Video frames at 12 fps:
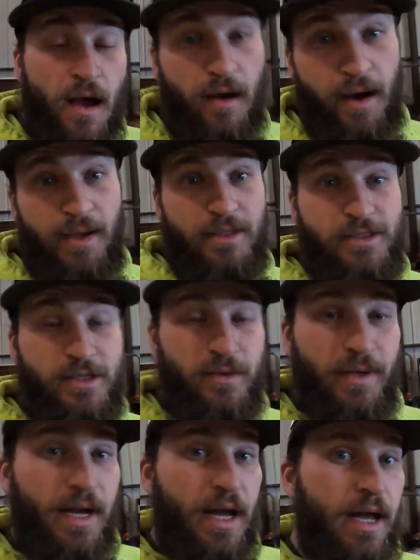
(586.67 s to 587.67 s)
All right, so
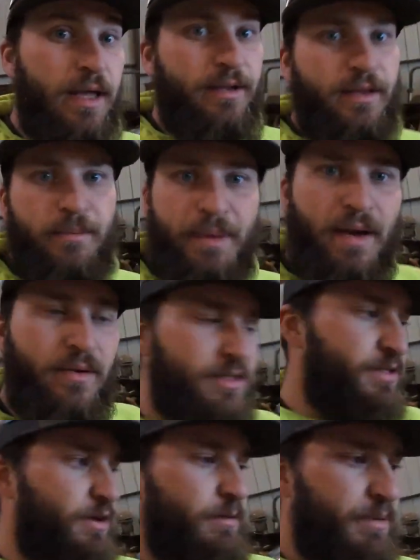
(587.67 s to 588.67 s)
we got the power
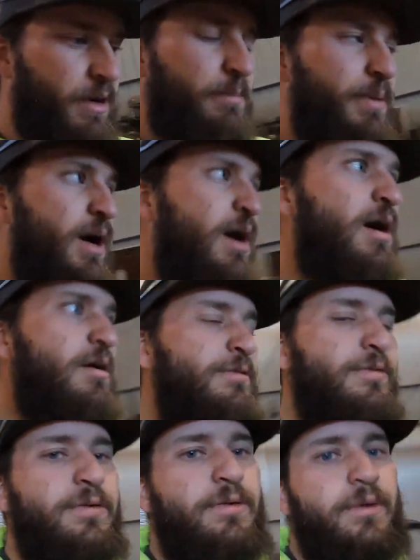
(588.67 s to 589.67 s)
steering pump
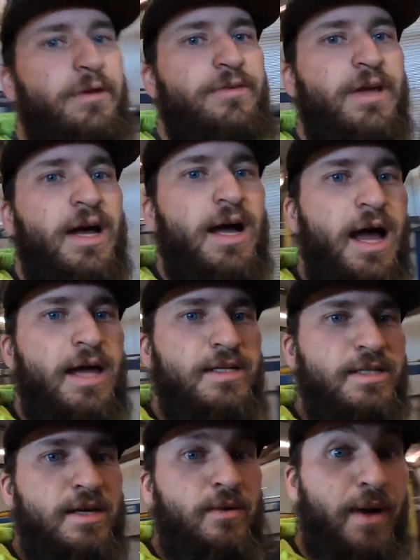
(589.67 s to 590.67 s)
off. We
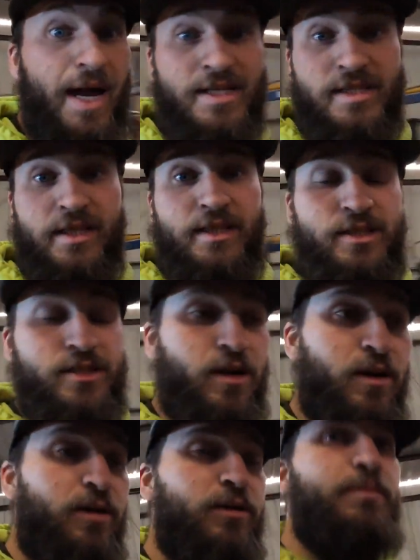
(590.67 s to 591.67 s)
actually
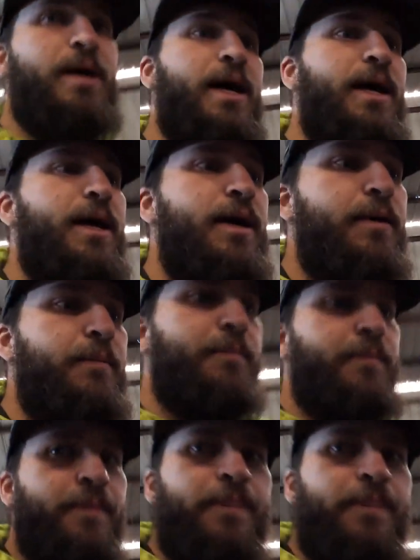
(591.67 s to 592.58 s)
installed my,